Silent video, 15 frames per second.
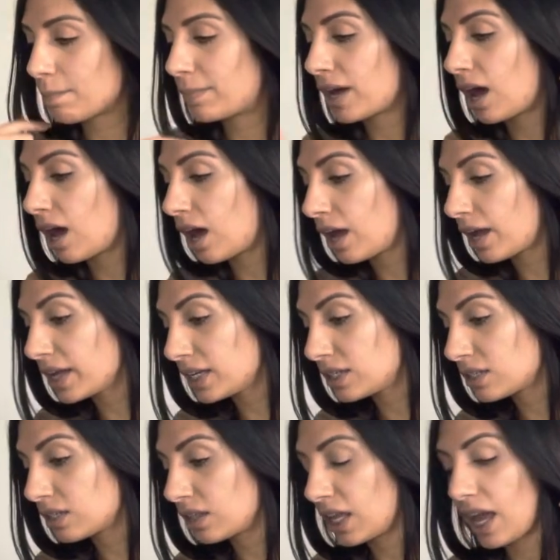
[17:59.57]

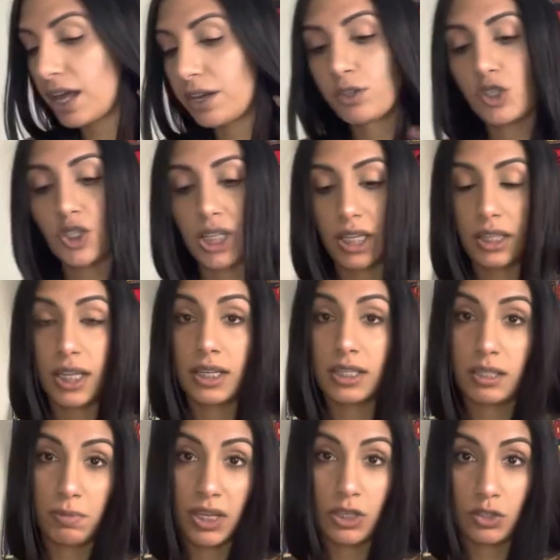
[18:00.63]
behind the energy that
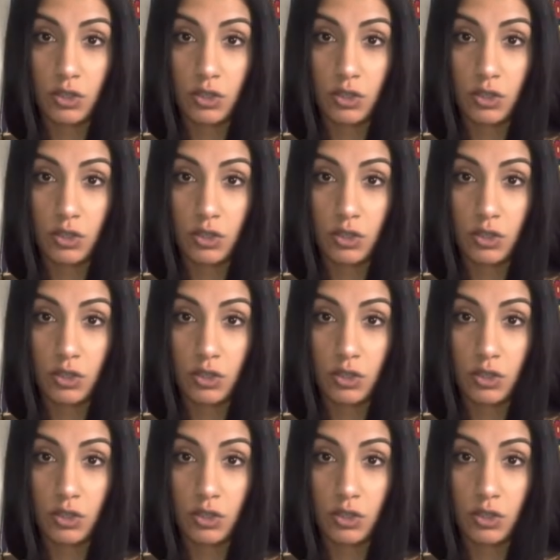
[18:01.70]
is being